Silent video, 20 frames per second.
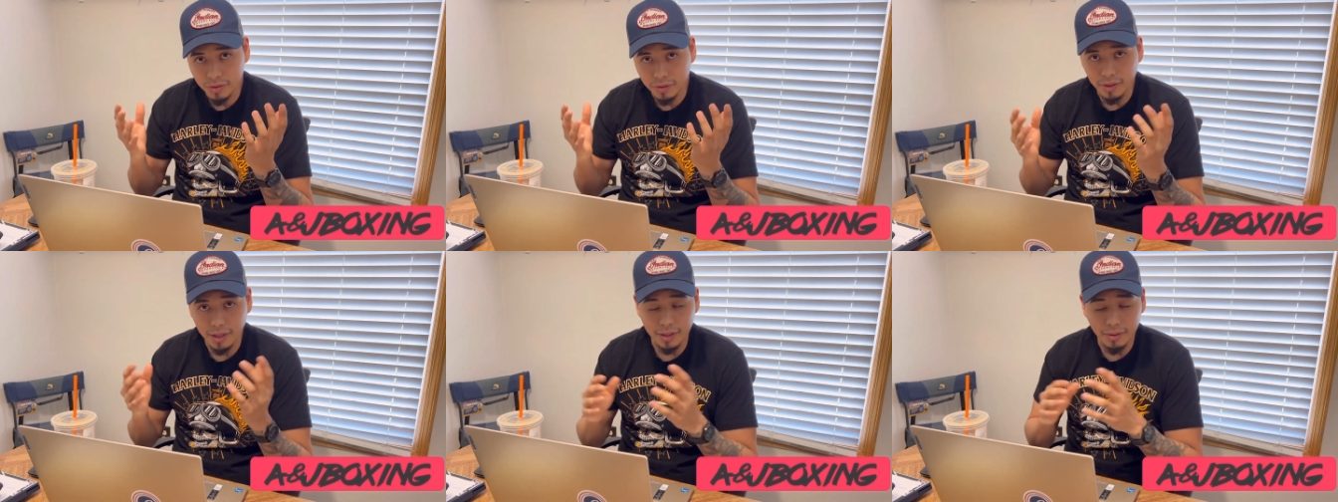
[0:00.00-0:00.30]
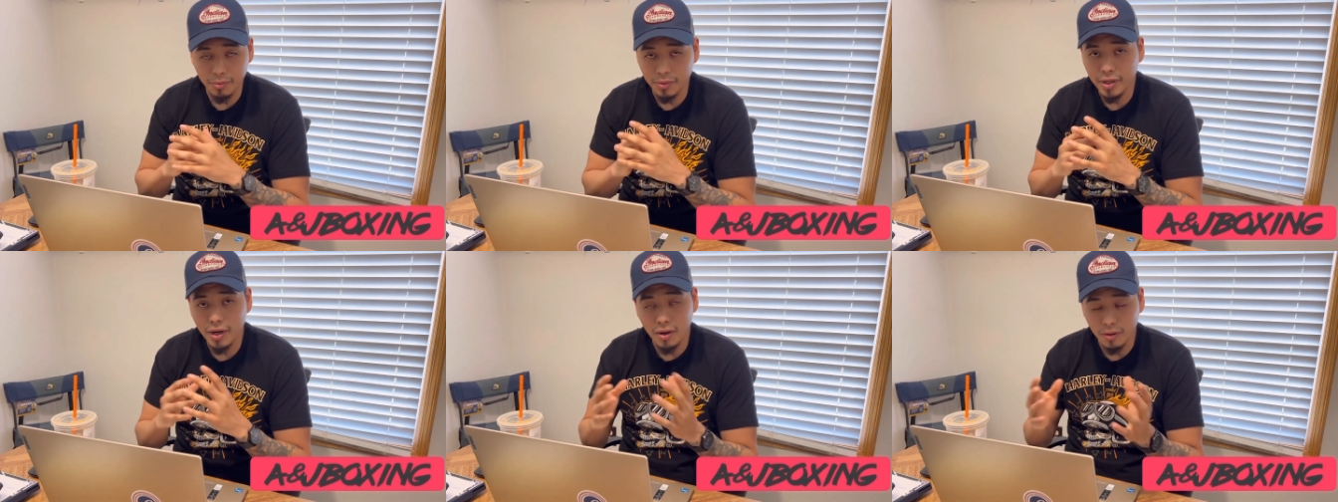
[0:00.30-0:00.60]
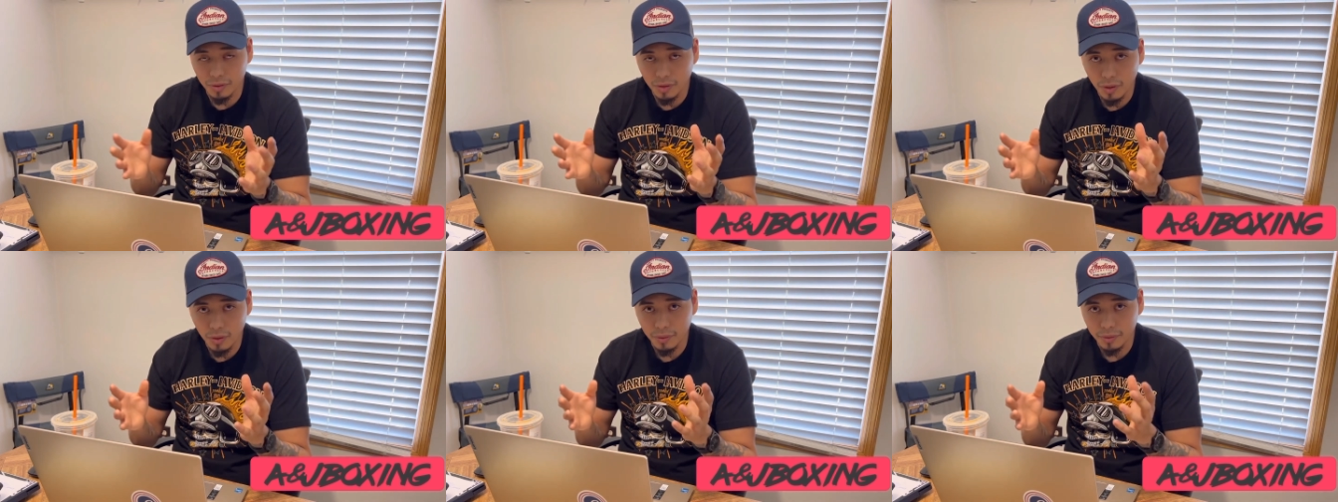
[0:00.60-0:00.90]
Like we all
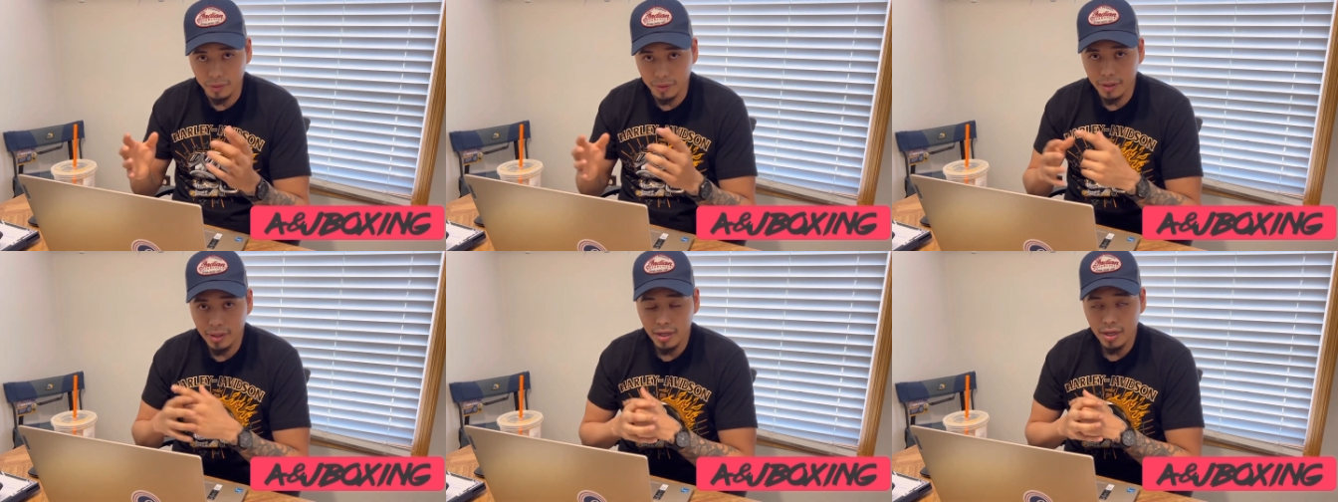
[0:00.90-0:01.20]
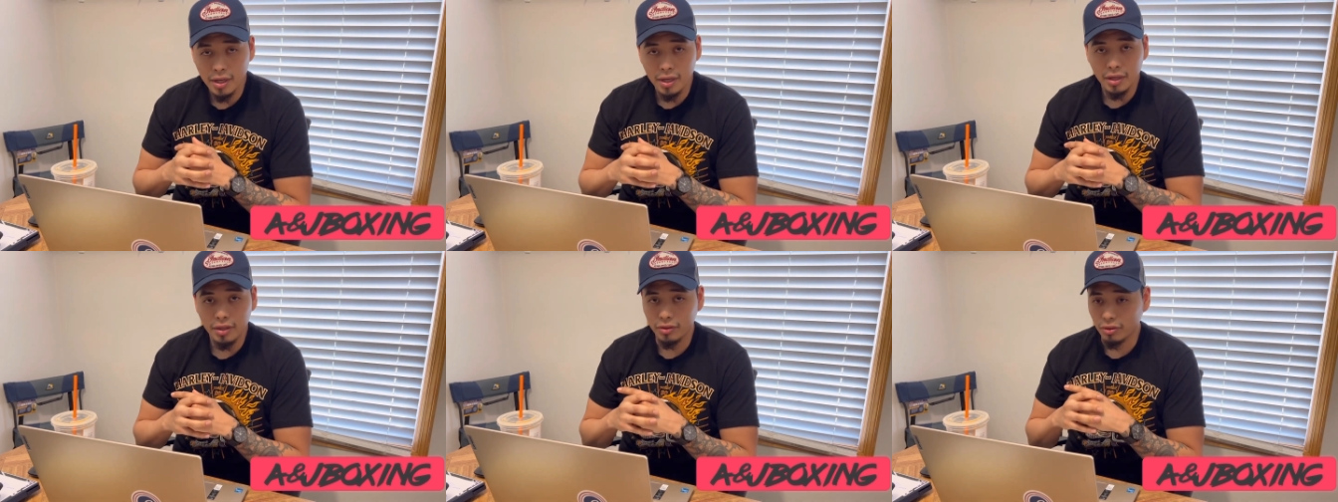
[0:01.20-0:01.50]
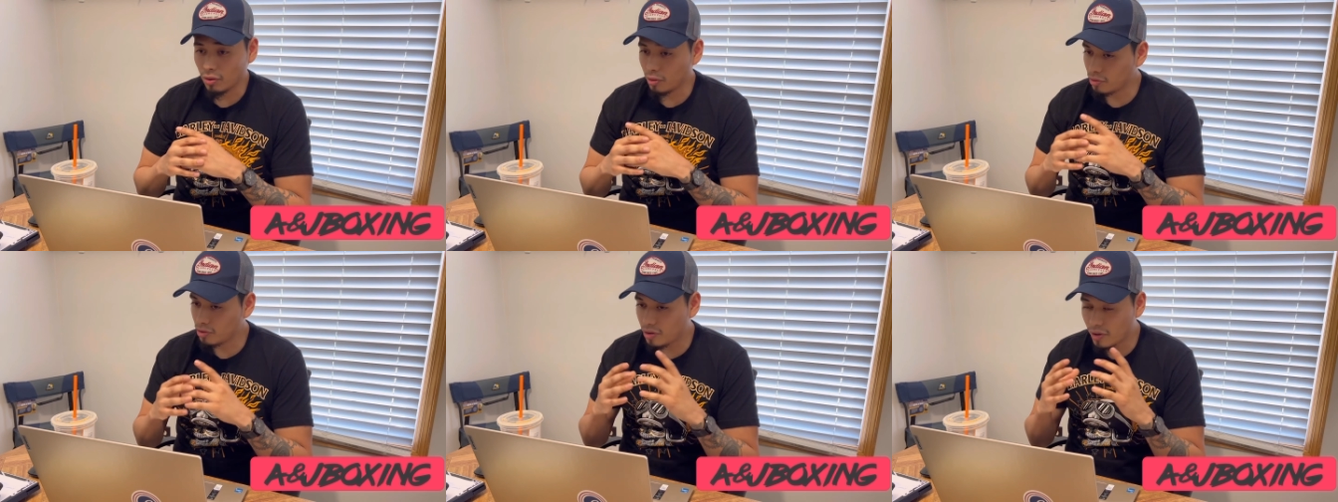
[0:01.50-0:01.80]
know,
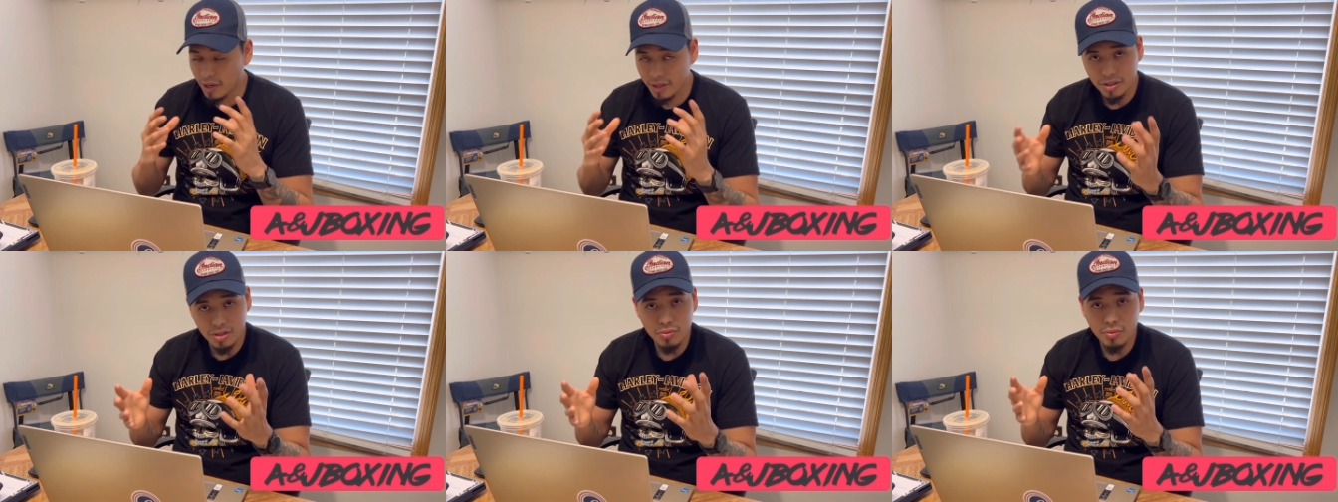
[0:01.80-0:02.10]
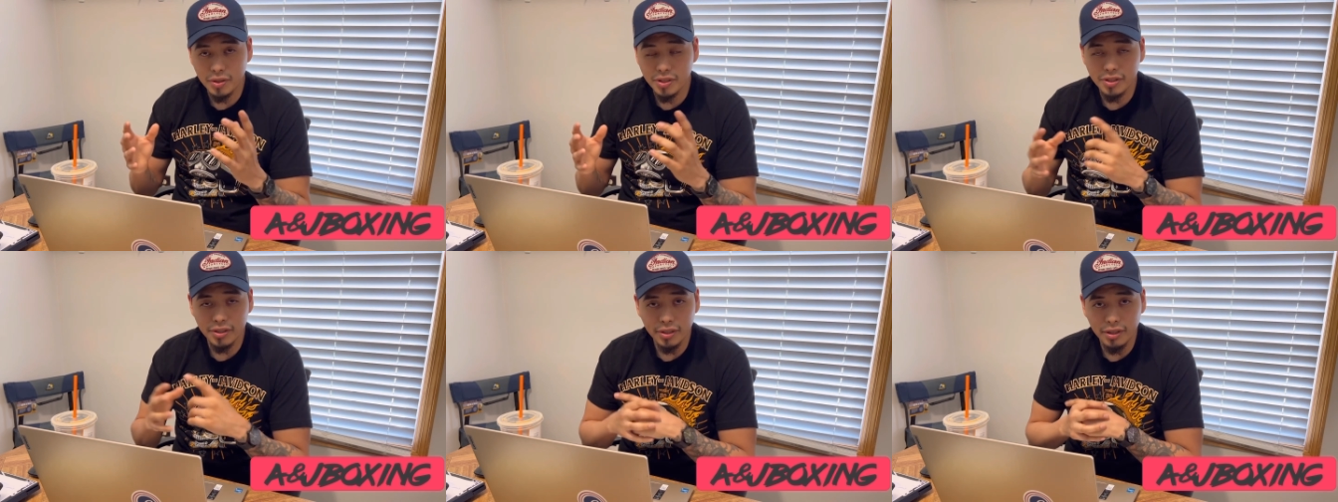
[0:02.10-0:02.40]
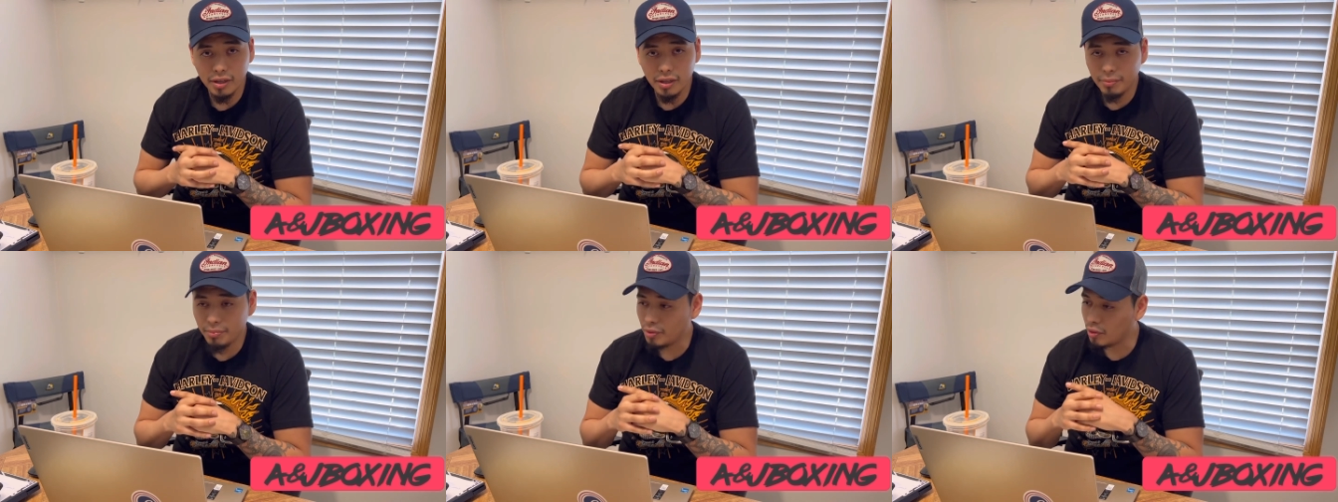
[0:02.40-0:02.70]
don't try and switch it up.